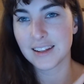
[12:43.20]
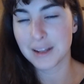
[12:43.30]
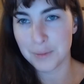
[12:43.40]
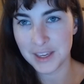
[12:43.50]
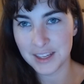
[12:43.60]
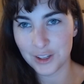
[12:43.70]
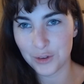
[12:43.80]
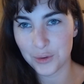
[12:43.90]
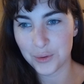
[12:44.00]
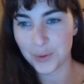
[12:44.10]
Let me hit
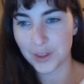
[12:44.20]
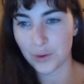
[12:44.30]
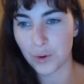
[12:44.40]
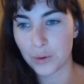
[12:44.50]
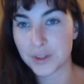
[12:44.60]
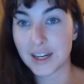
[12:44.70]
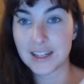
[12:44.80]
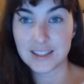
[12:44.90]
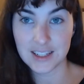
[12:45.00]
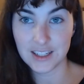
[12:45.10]
you with a quote that
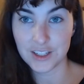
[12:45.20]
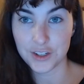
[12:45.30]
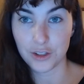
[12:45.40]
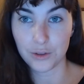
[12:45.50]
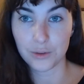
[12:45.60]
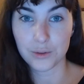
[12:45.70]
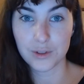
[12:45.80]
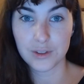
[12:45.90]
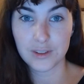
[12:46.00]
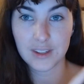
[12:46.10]
I didn't
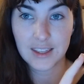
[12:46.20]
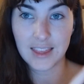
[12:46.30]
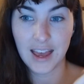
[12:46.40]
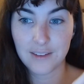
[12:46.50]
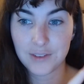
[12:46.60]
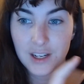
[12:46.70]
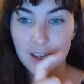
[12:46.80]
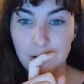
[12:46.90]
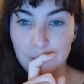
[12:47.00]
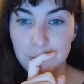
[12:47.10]
use in that
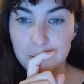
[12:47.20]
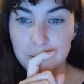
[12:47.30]
video.